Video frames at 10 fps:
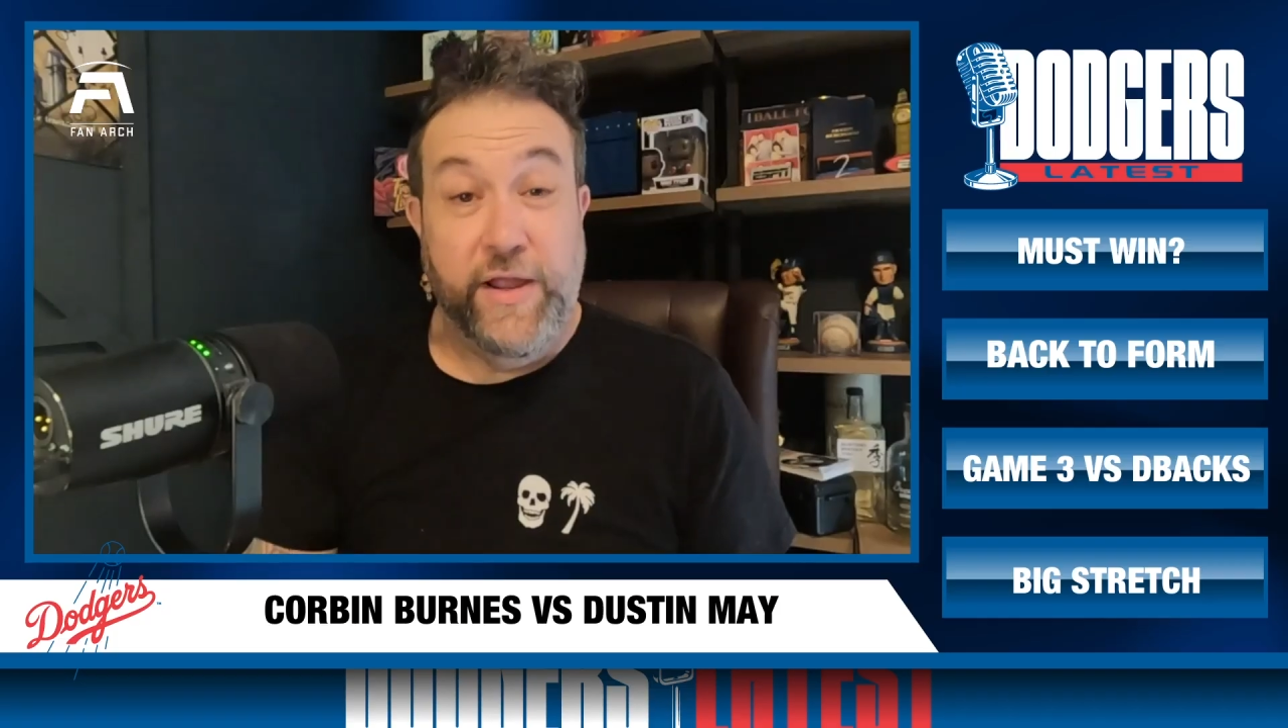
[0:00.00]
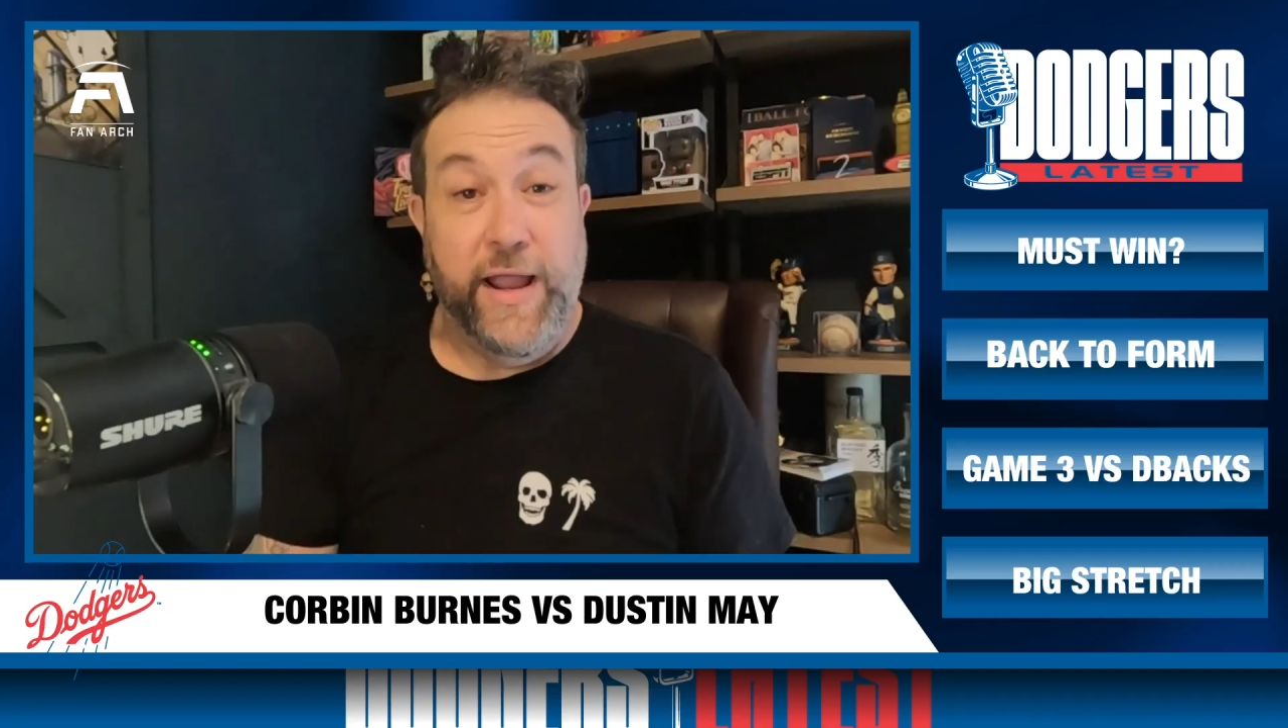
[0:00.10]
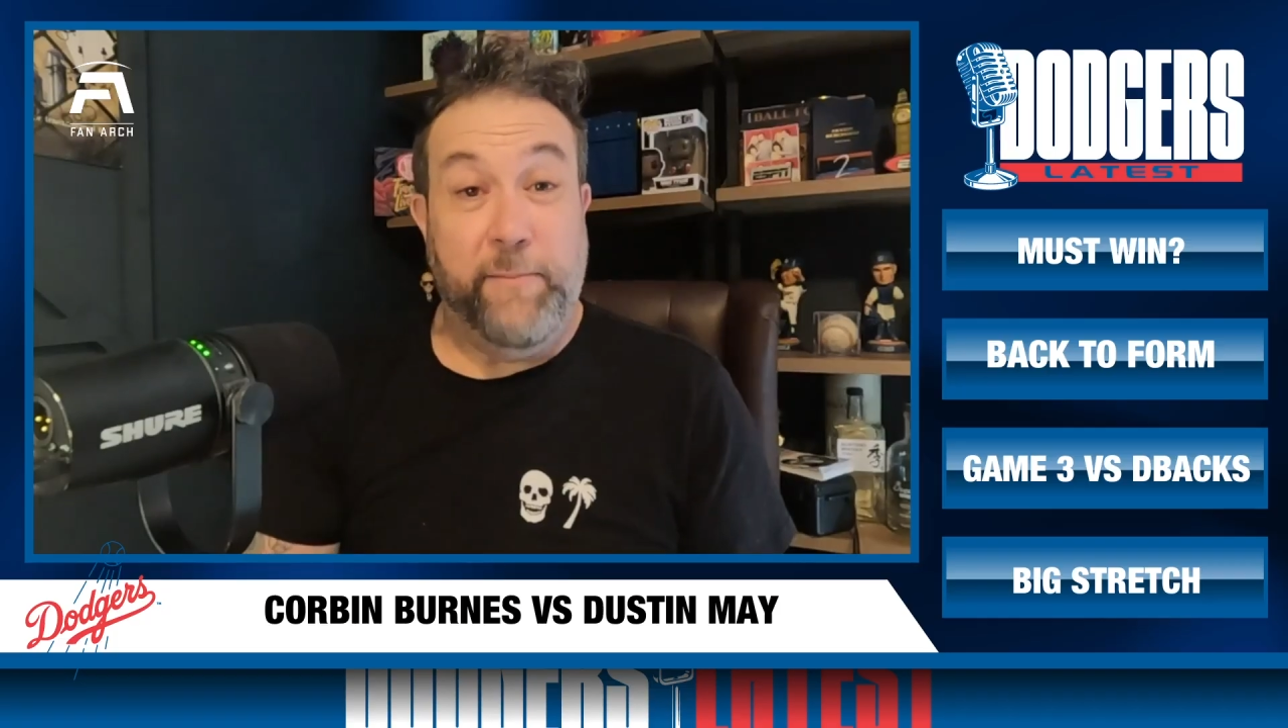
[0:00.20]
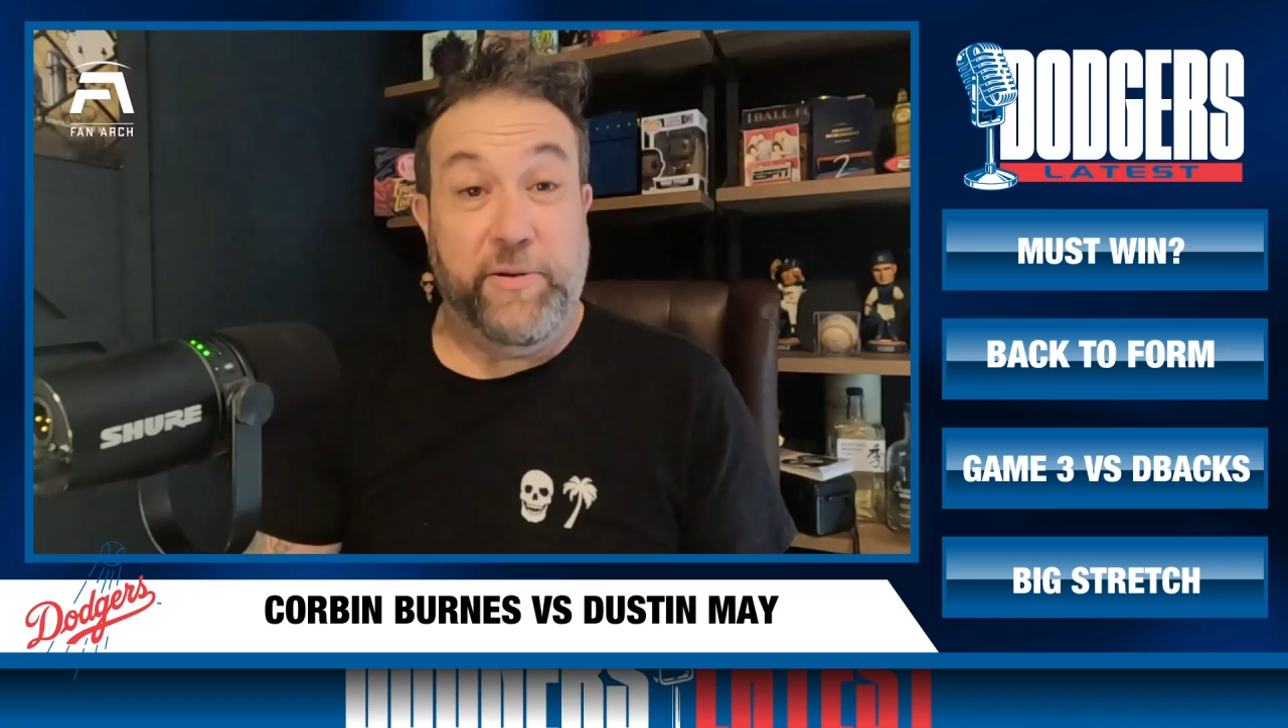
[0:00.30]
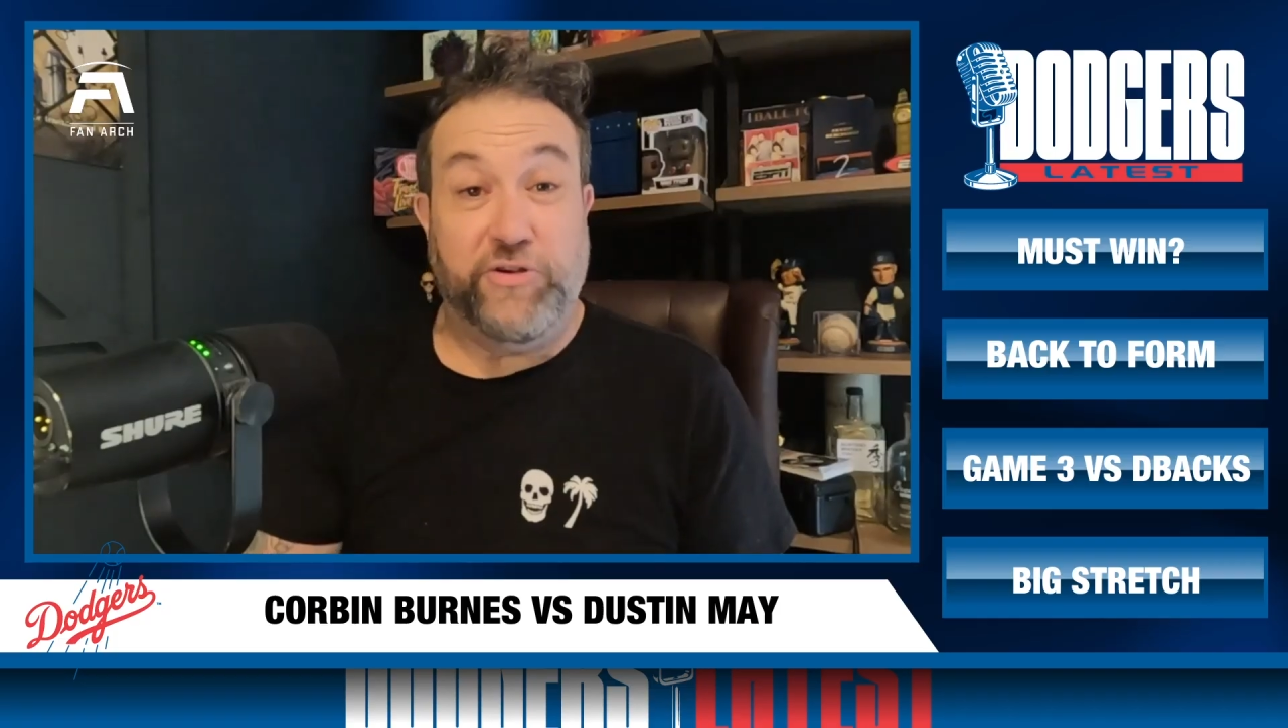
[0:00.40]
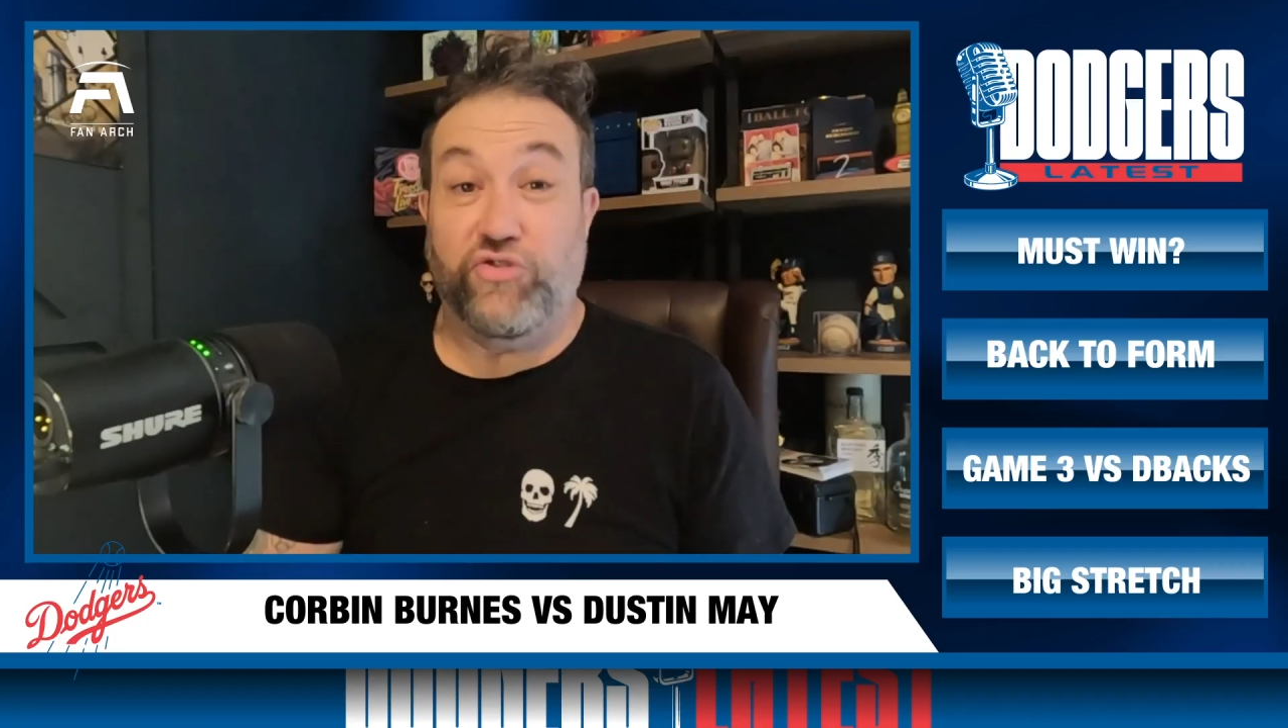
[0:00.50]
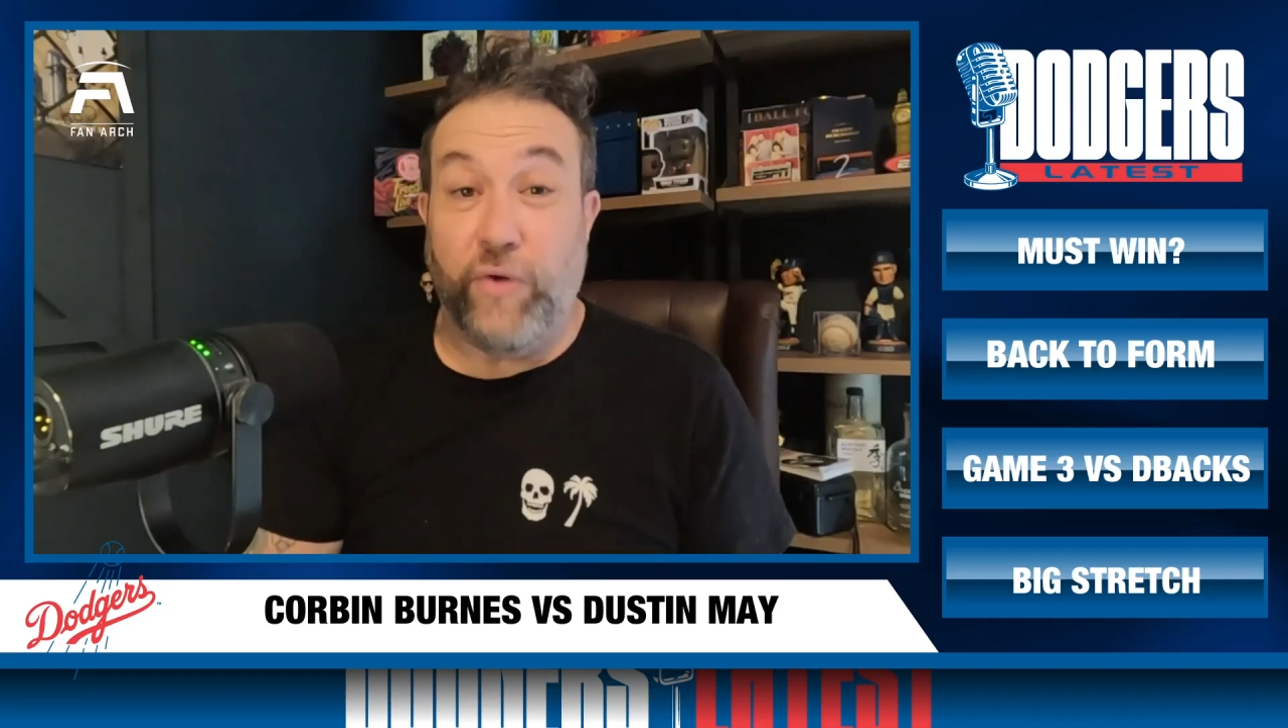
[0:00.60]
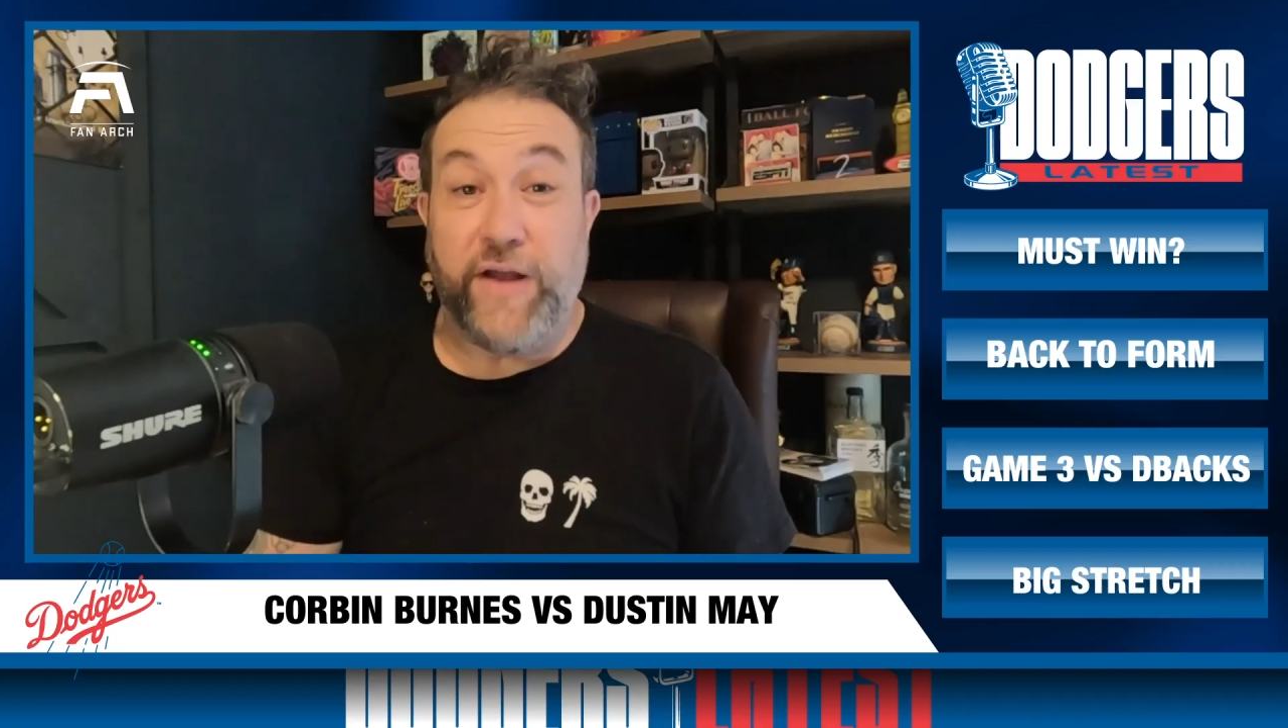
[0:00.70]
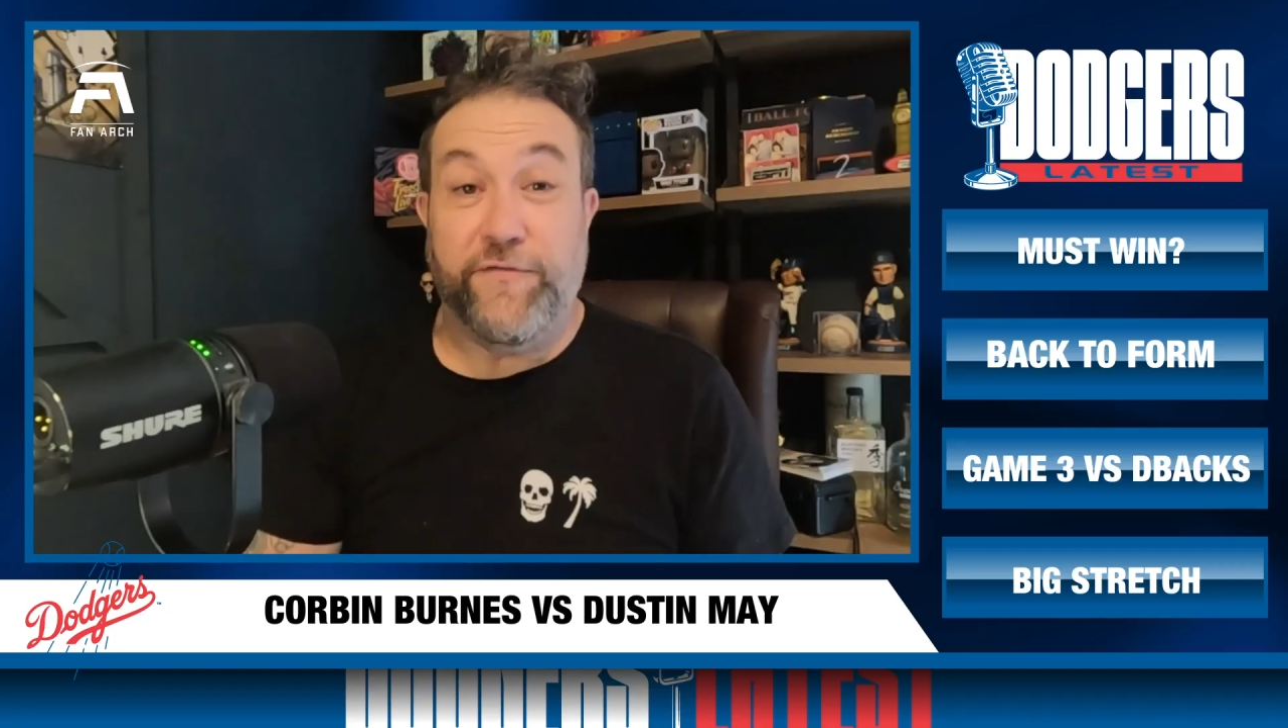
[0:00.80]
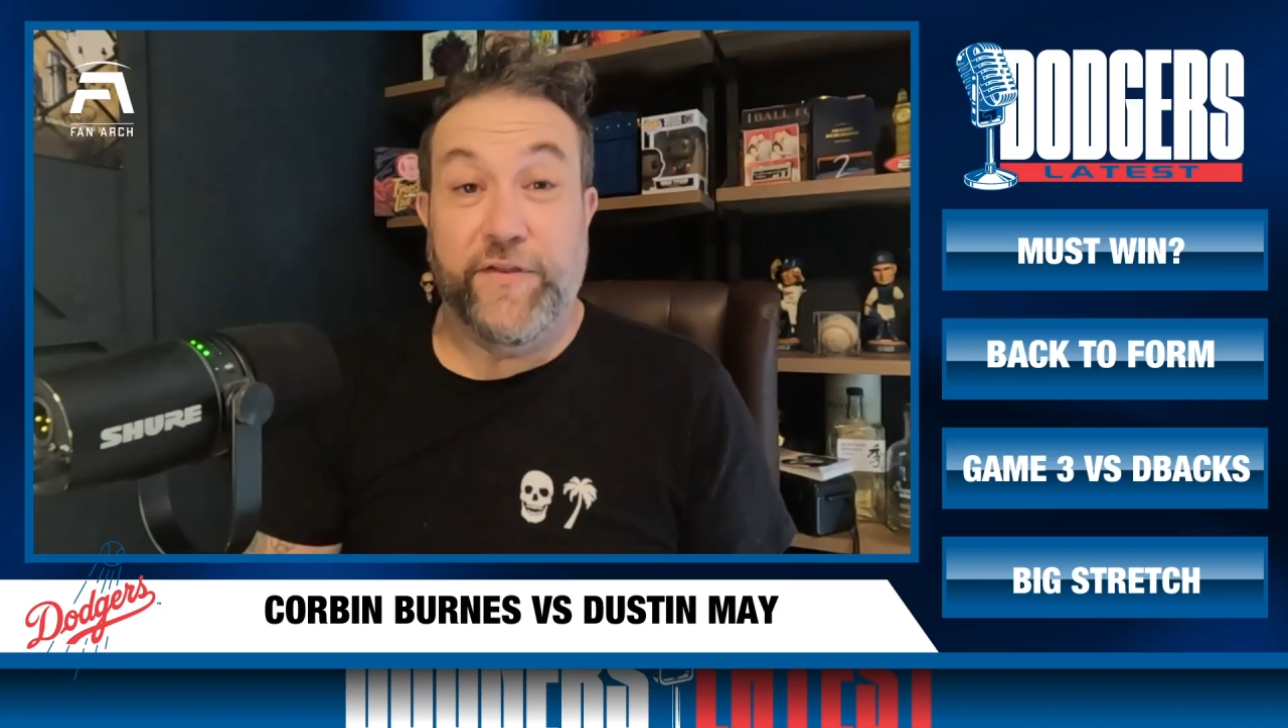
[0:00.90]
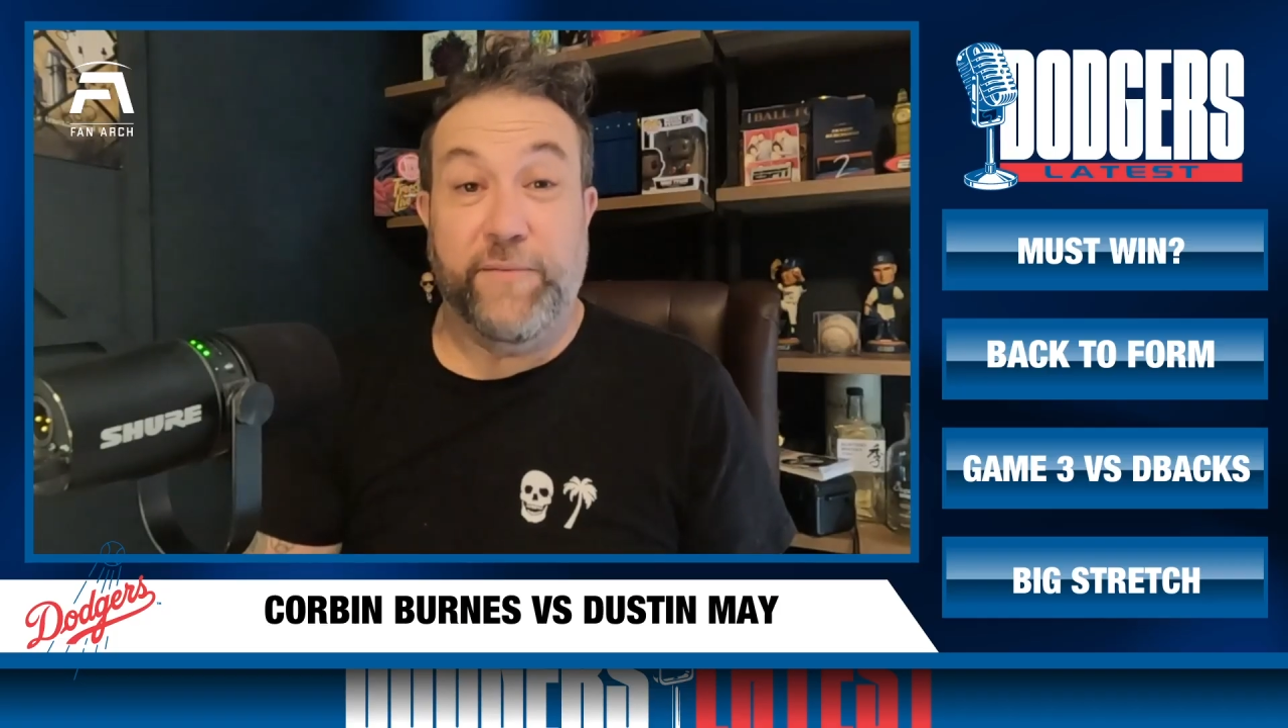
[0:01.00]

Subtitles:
and pitched great for them